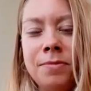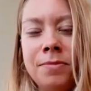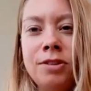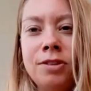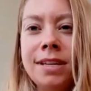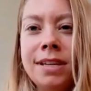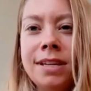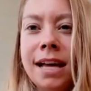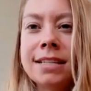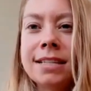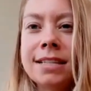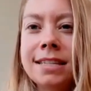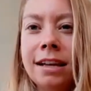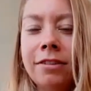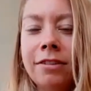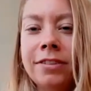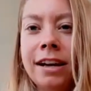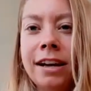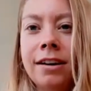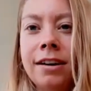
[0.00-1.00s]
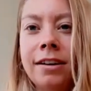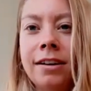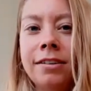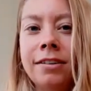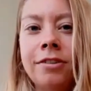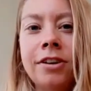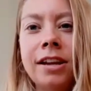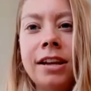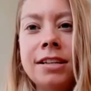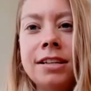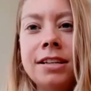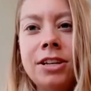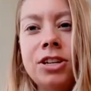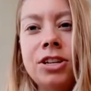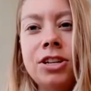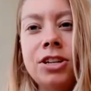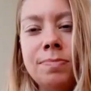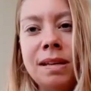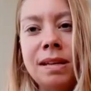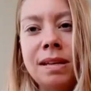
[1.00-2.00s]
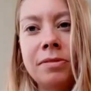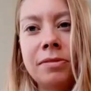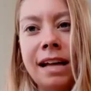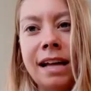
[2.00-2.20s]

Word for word: doing that self care, you're going to teach people